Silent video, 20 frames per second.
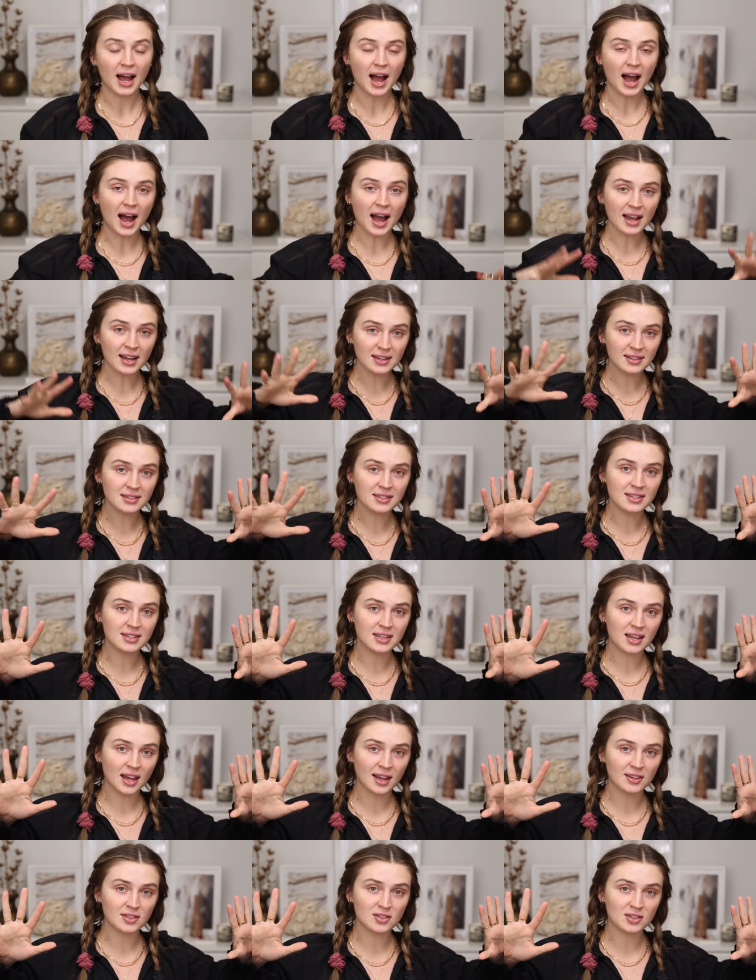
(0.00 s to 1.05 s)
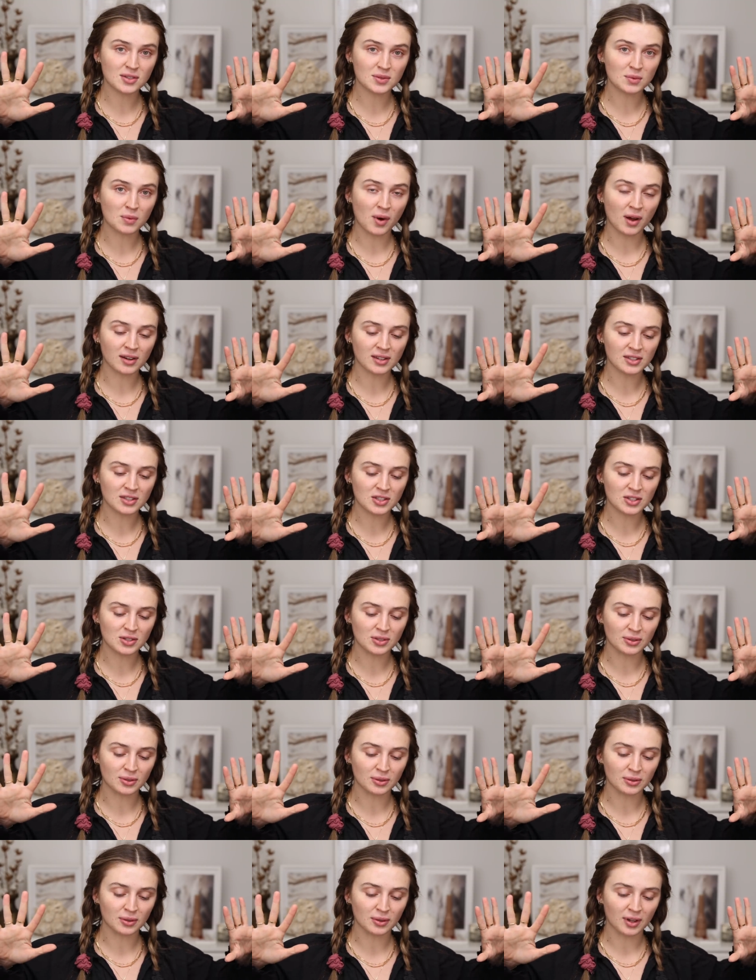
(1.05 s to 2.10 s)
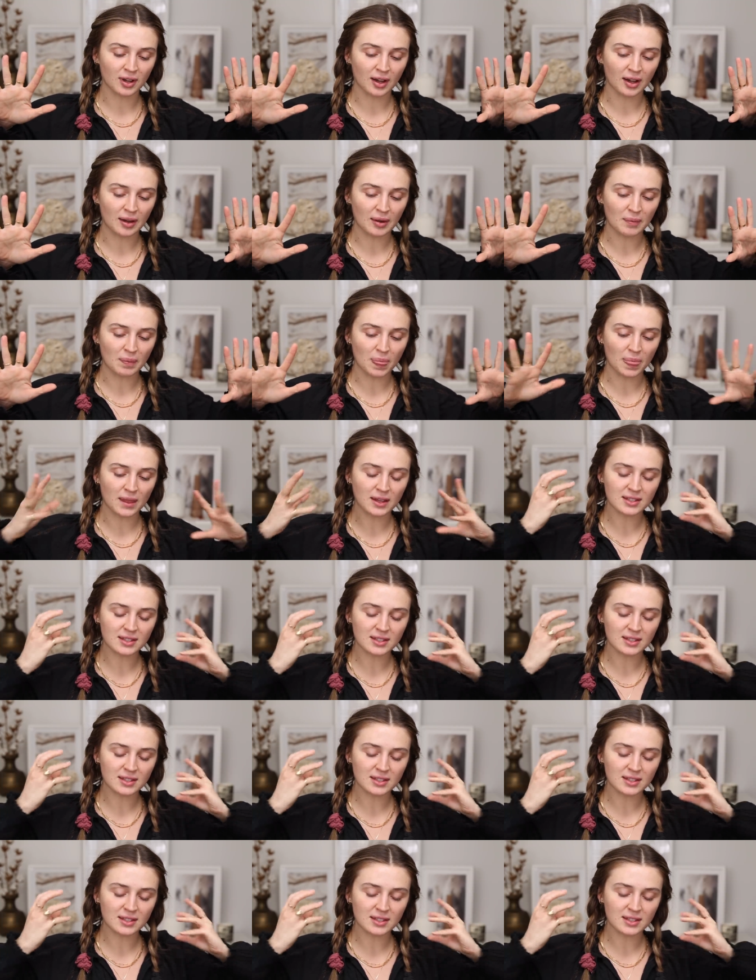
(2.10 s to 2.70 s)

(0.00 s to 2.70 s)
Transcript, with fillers: I instead just wanted to um,